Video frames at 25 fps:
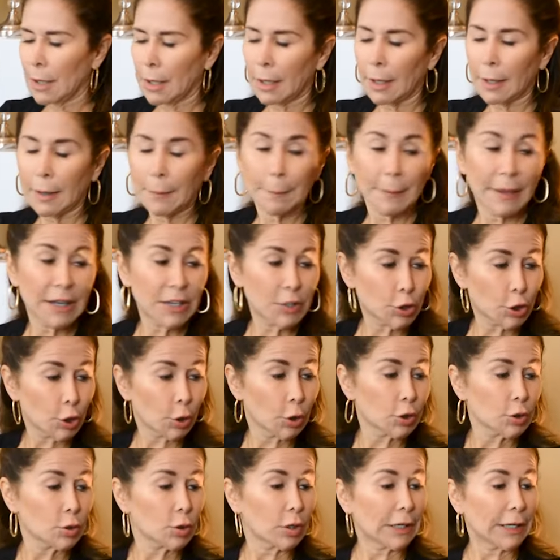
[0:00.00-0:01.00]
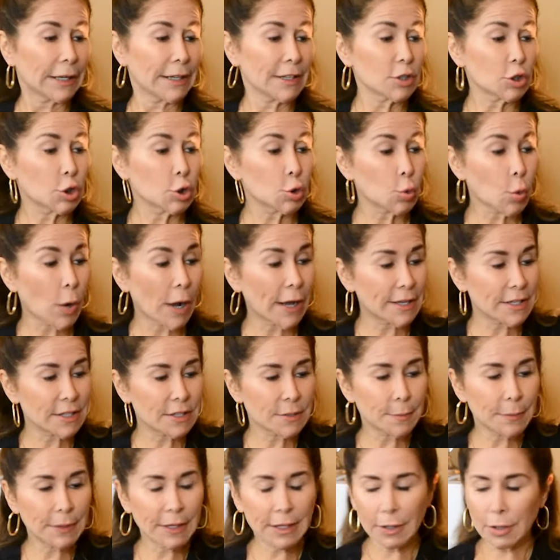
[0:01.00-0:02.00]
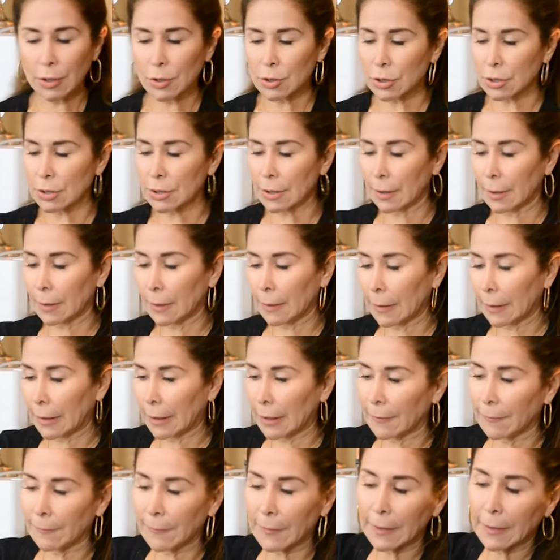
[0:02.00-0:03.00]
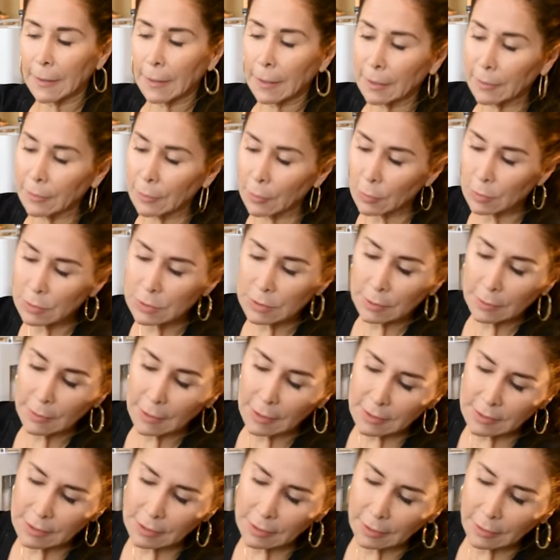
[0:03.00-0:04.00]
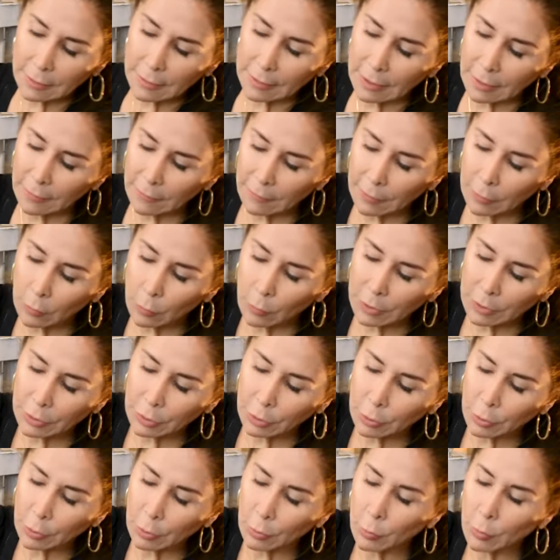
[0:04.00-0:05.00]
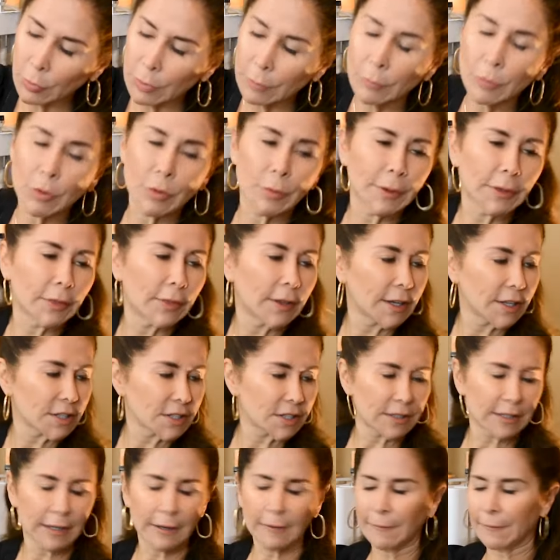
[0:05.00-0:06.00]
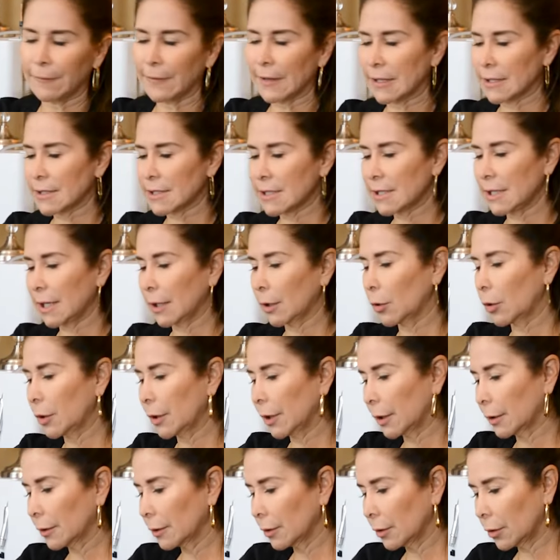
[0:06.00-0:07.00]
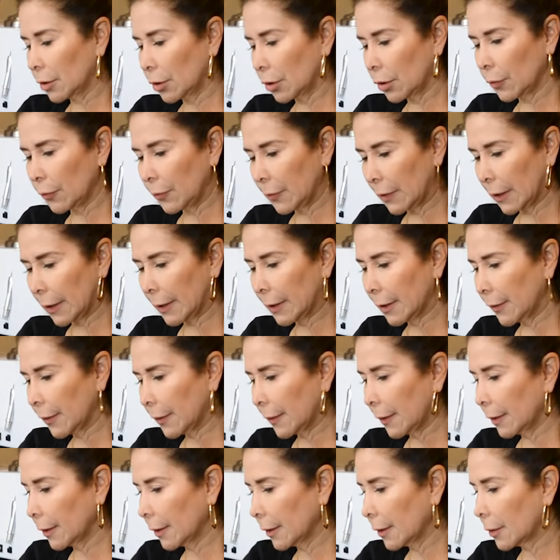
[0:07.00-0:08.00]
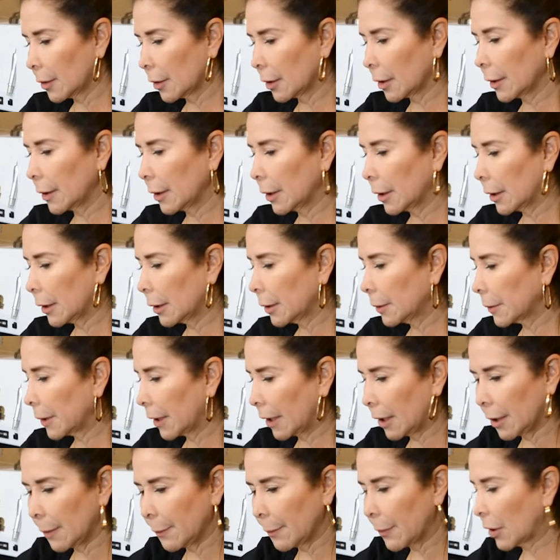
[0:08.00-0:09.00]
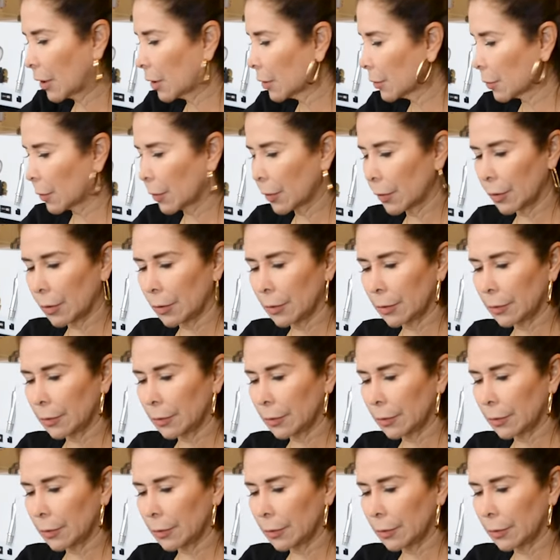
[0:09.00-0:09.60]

And make sure to cleanse twice because alpine hydroxy acid, even when you remove it, they still feel tingling. Do you feel anything in any part or?